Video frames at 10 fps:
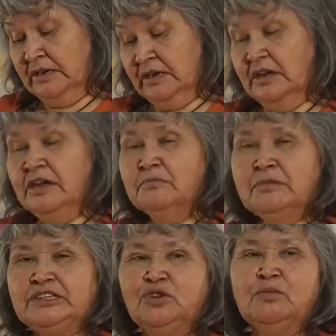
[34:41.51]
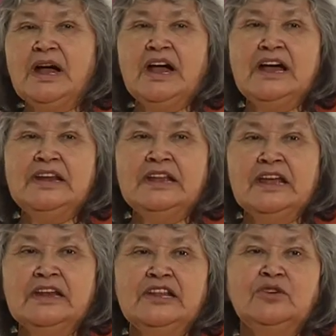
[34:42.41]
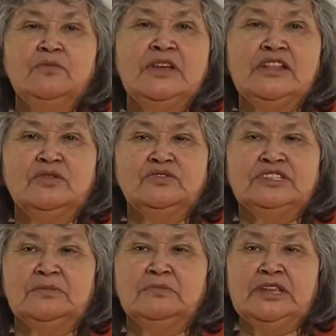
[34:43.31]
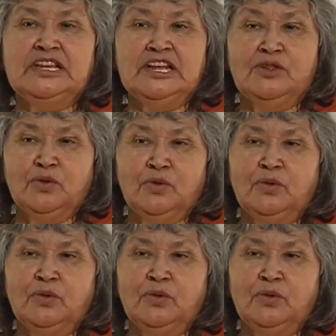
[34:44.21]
This is how we can help a person who is grieving a loss.